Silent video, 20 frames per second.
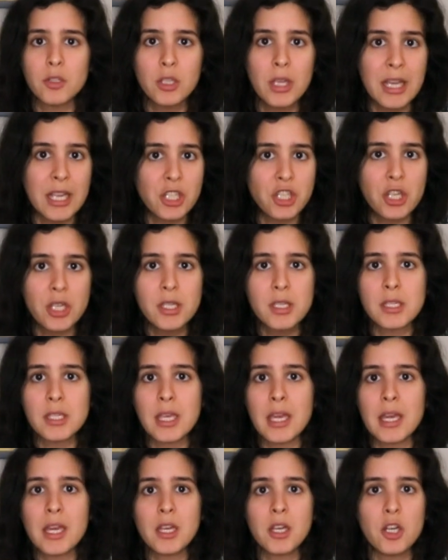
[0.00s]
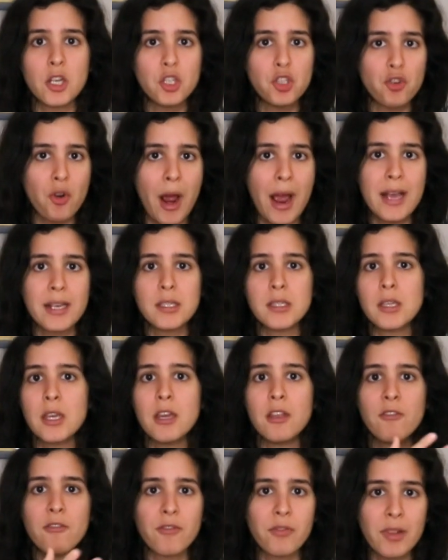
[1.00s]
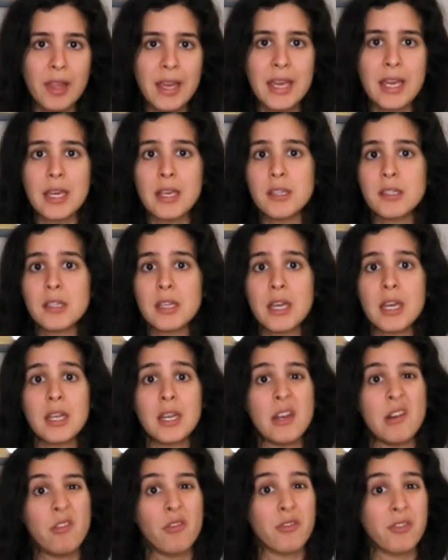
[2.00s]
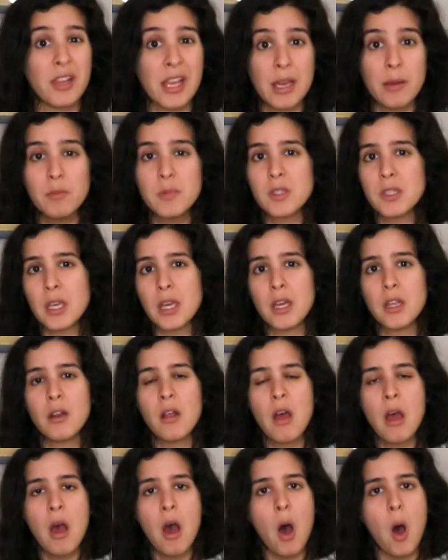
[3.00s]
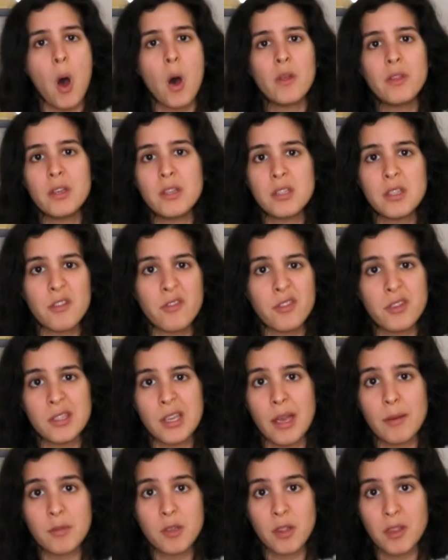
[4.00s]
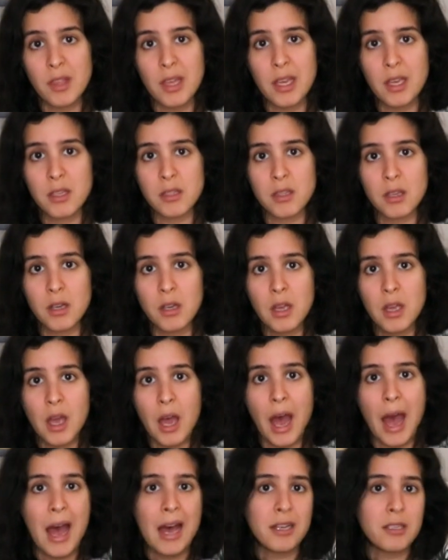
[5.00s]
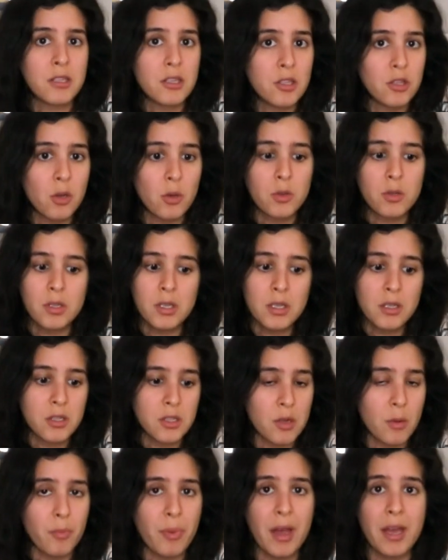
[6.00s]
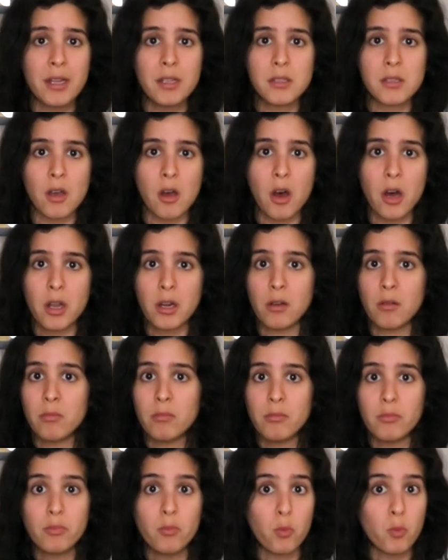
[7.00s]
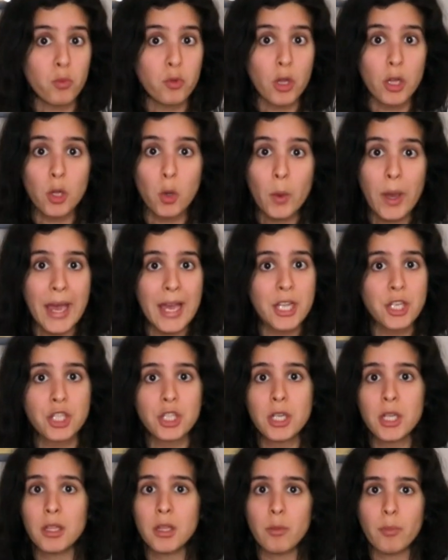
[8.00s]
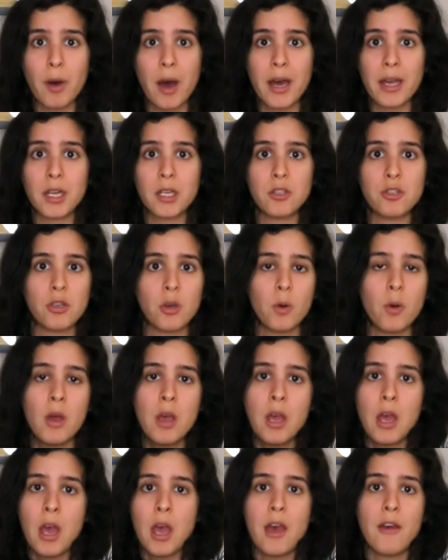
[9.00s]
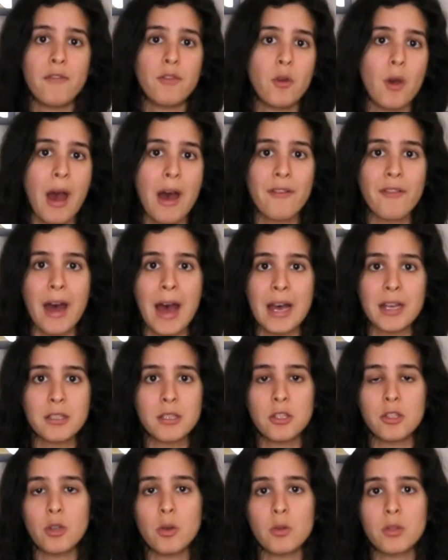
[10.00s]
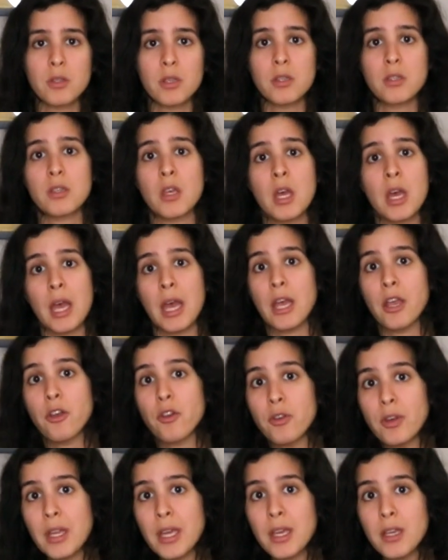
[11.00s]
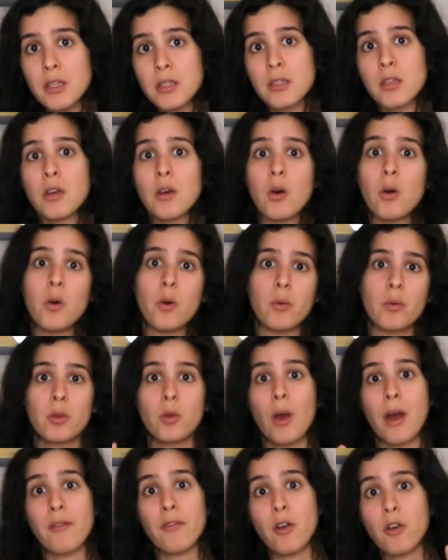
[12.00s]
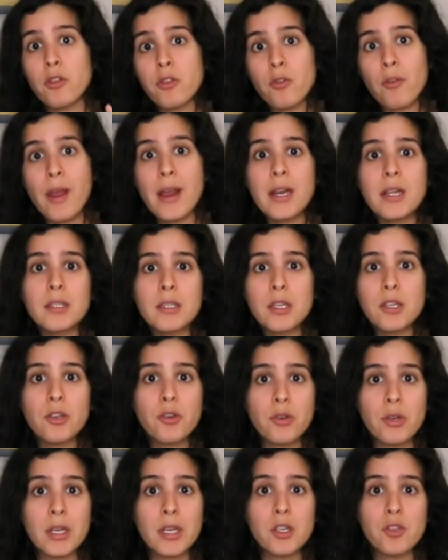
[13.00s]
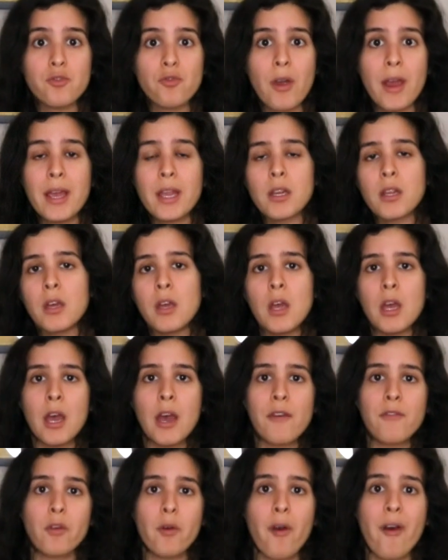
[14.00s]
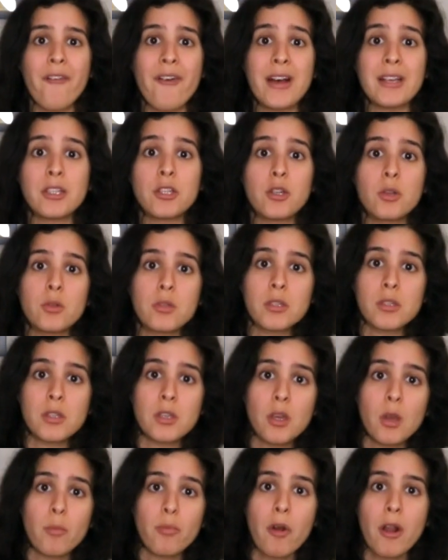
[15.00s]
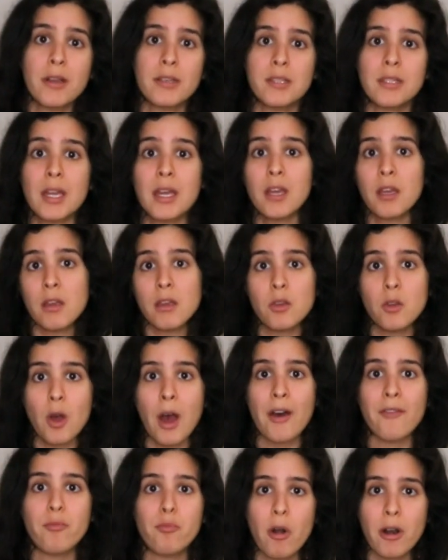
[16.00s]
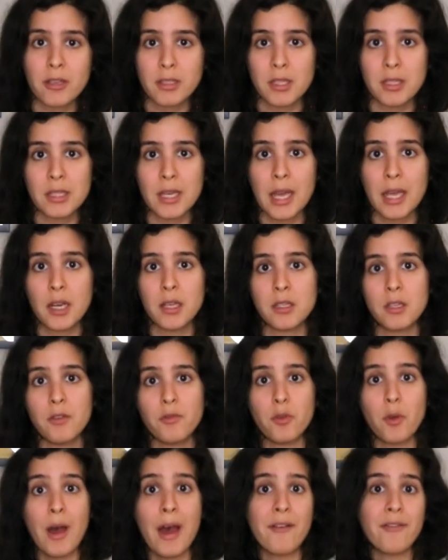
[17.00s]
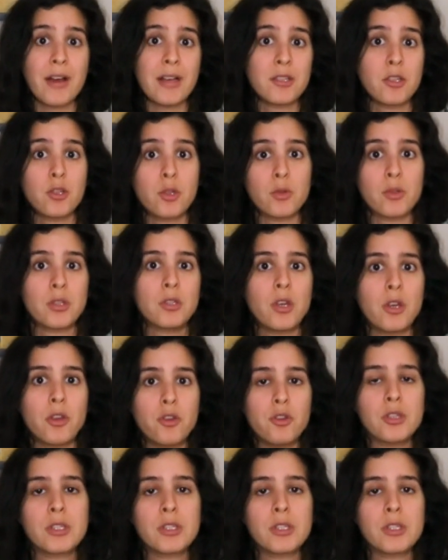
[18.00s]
itchy skin, dry skin, flaky skin, inflamed skin, all these different types of things. Acidosis depends on the location in the body. So if you have acidosis in your knees, you have arthritis in your knees, right? If you have acidosis in your prostate, you have prostatitis. If you have acidosis on your